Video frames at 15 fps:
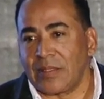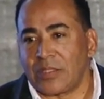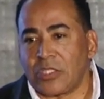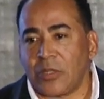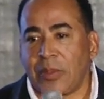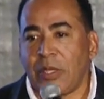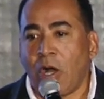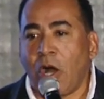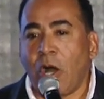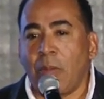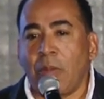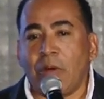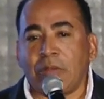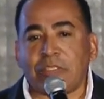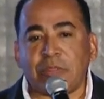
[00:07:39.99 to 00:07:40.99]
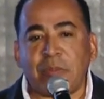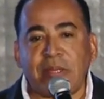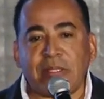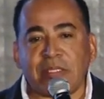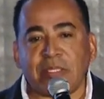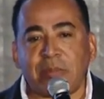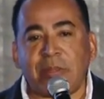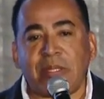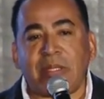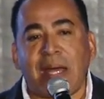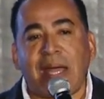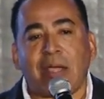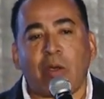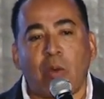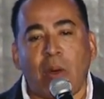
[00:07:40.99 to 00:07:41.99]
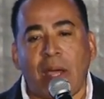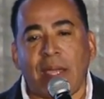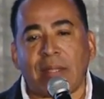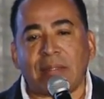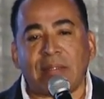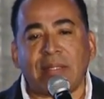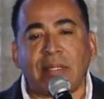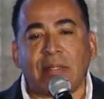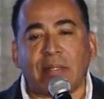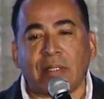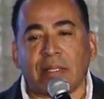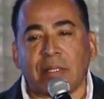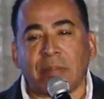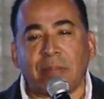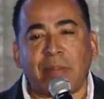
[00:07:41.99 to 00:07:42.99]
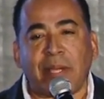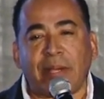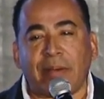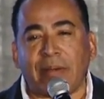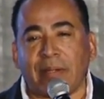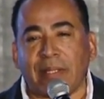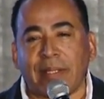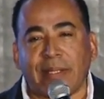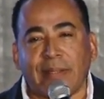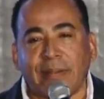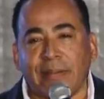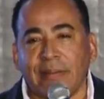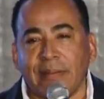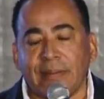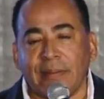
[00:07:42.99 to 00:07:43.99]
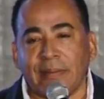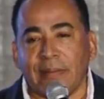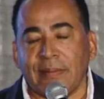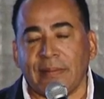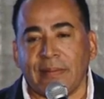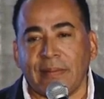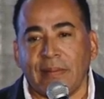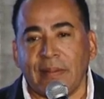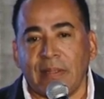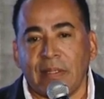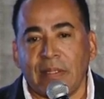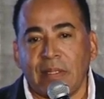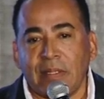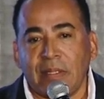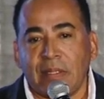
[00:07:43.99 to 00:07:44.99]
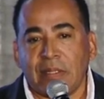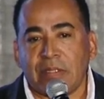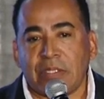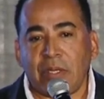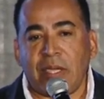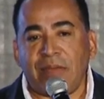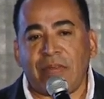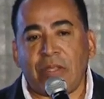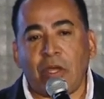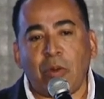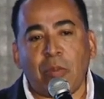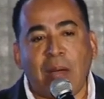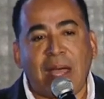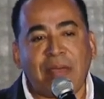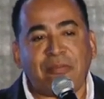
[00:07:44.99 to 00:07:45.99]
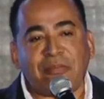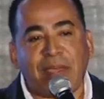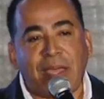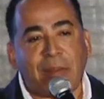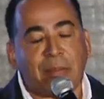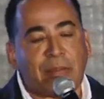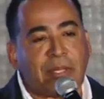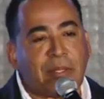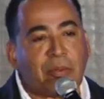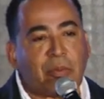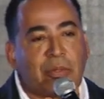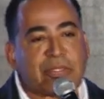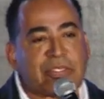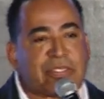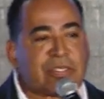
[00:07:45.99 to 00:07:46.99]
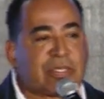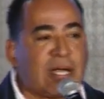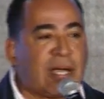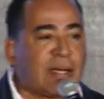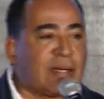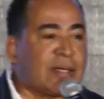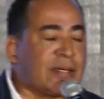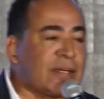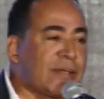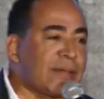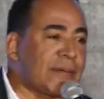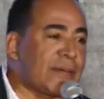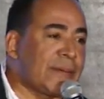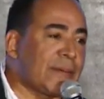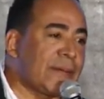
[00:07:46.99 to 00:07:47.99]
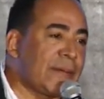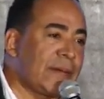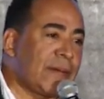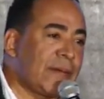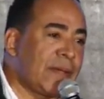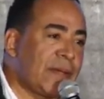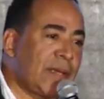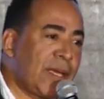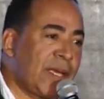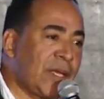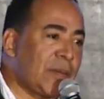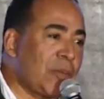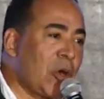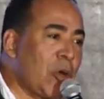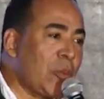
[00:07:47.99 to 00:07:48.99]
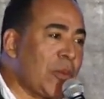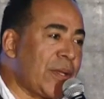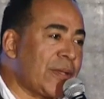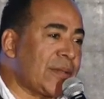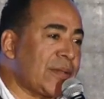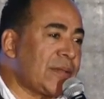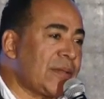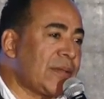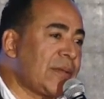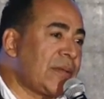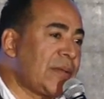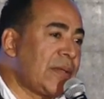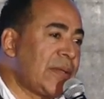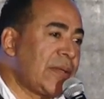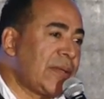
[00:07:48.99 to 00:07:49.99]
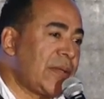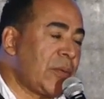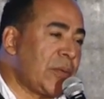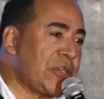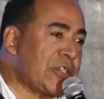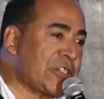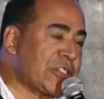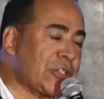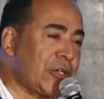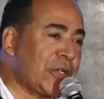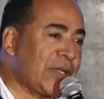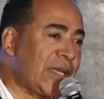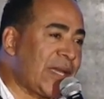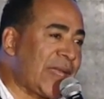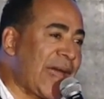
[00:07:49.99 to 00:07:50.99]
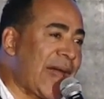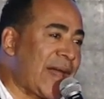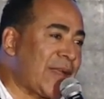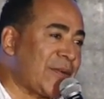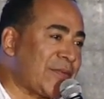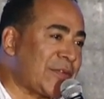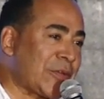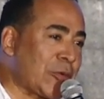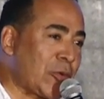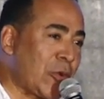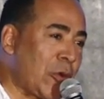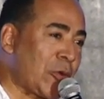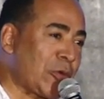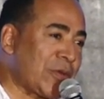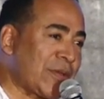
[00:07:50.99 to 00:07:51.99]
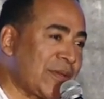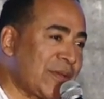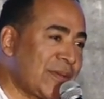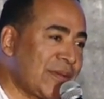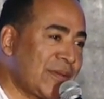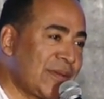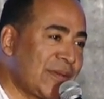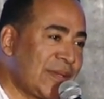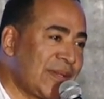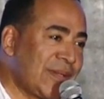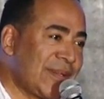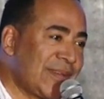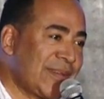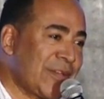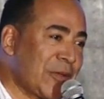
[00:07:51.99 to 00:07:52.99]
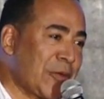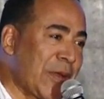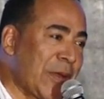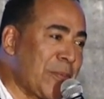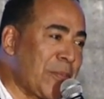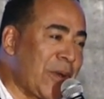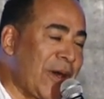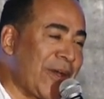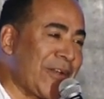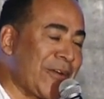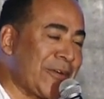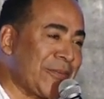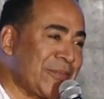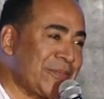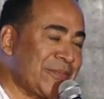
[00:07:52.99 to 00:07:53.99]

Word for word: To be almost means to be not quite, nearly, barely. So even though my family was stuck in a moment that we just couldn't get out of, to quote the great Bono,